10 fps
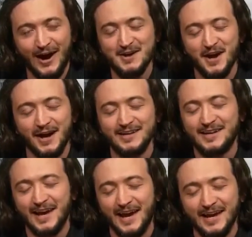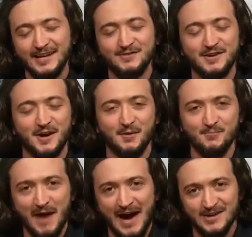I can't even
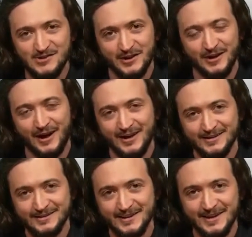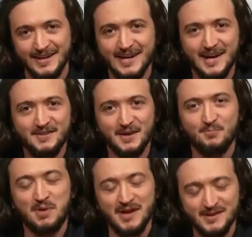imagine, honestly. The
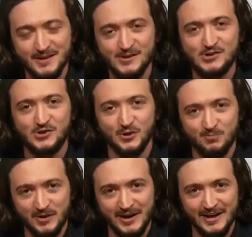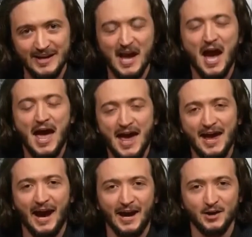opinion should be,
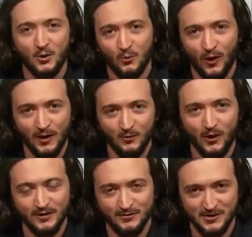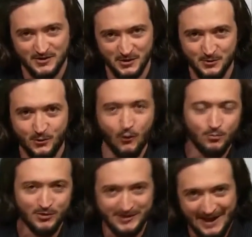hey, I don't want one of the two
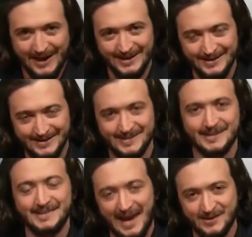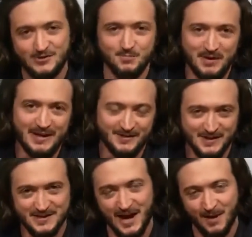corporate candidates. Like, that should be
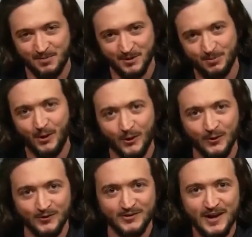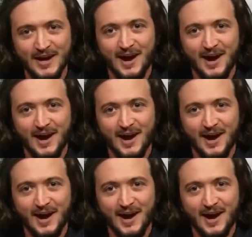at the top of the polls.